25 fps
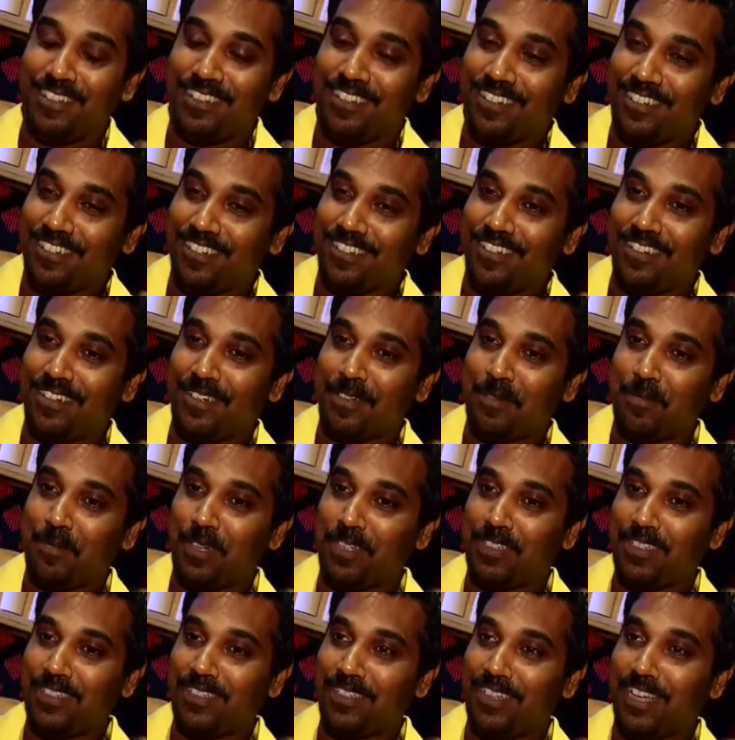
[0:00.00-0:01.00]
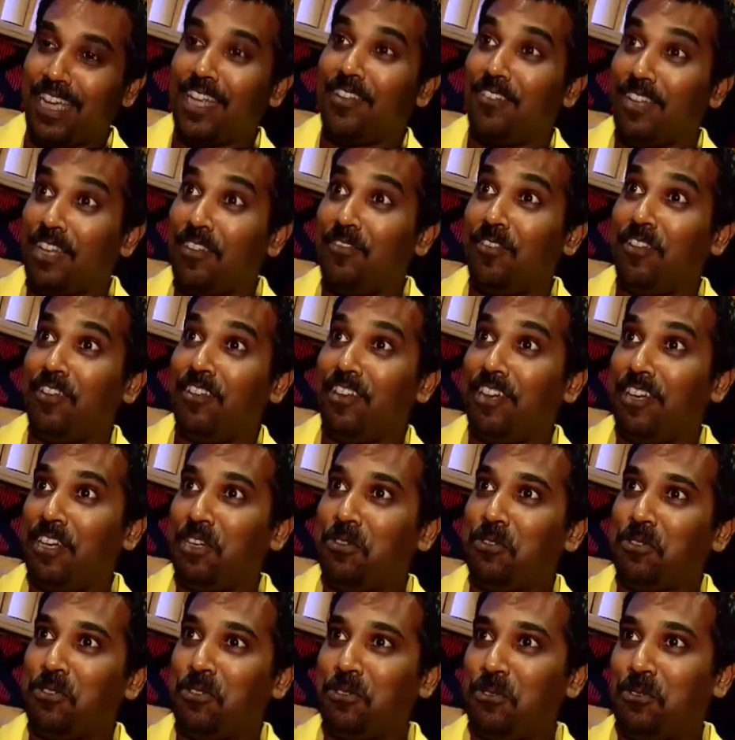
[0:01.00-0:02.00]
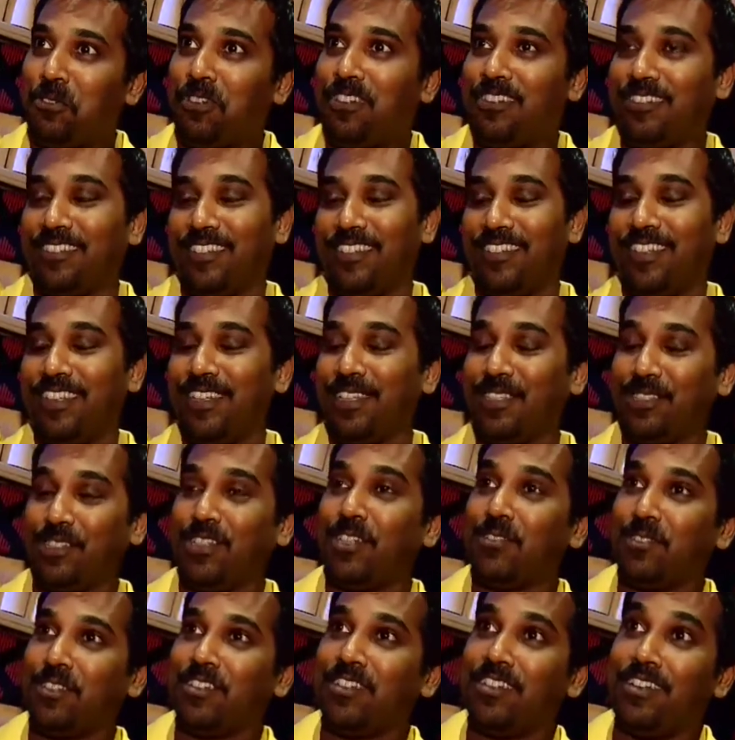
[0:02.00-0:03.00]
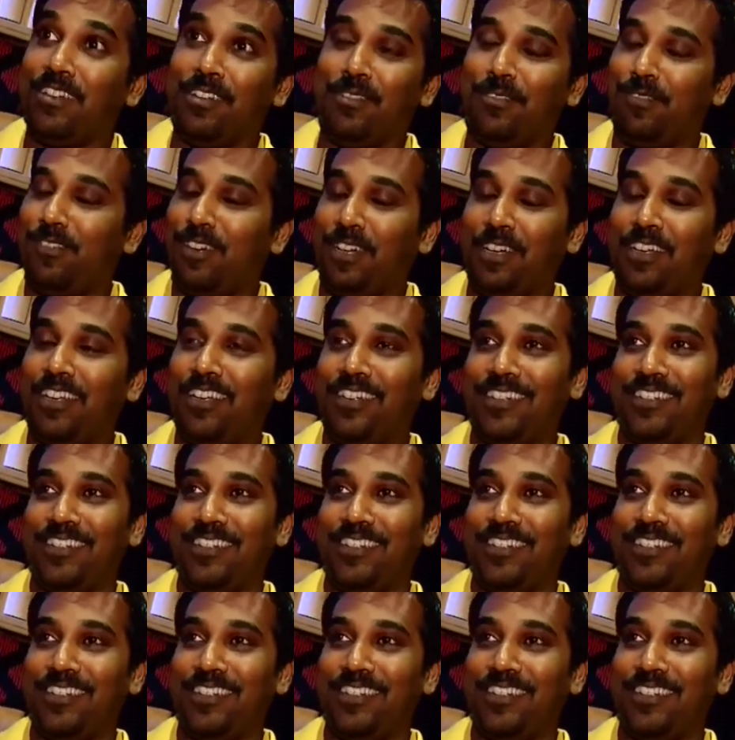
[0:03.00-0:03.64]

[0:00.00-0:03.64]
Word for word: uh, bus and then we were ready to shoot. So that was really funny.